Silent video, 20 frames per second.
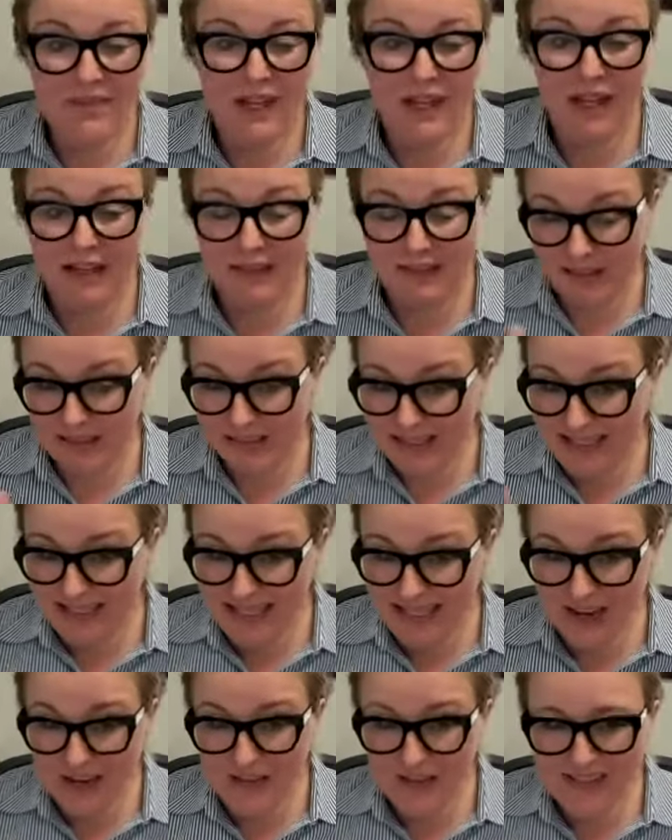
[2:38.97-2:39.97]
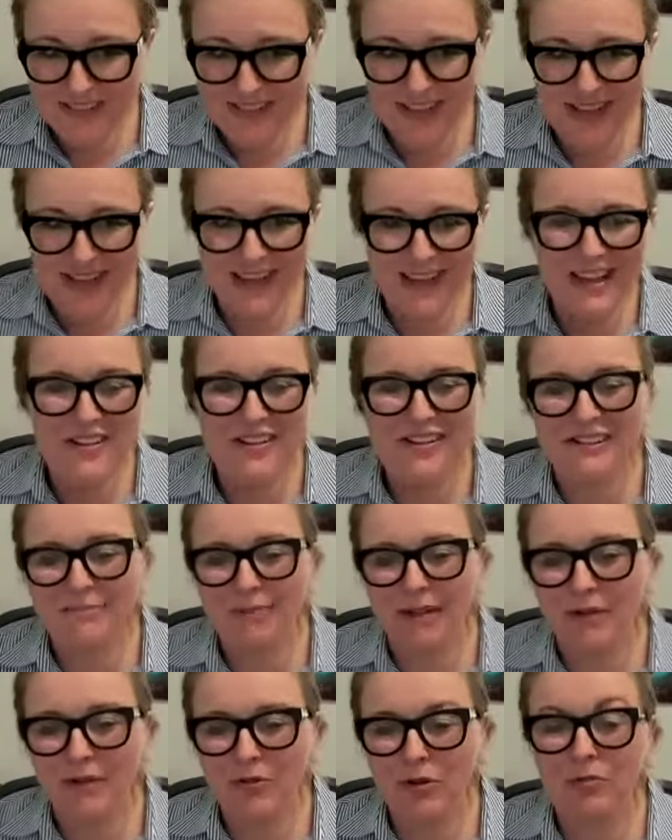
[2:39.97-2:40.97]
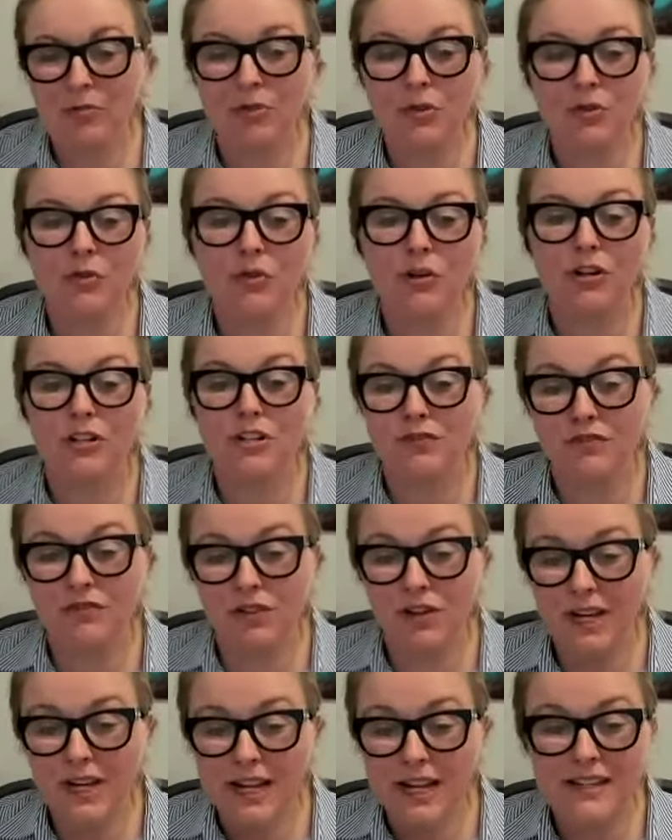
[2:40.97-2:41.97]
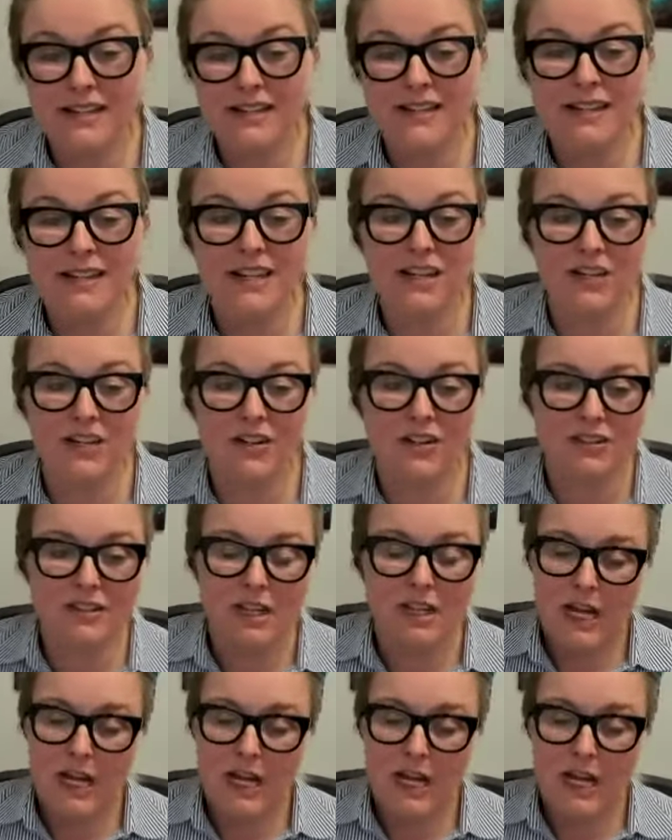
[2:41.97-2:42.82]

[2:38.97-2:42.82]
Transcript: I think that's how you say it, has been with Blue Origin for 18 years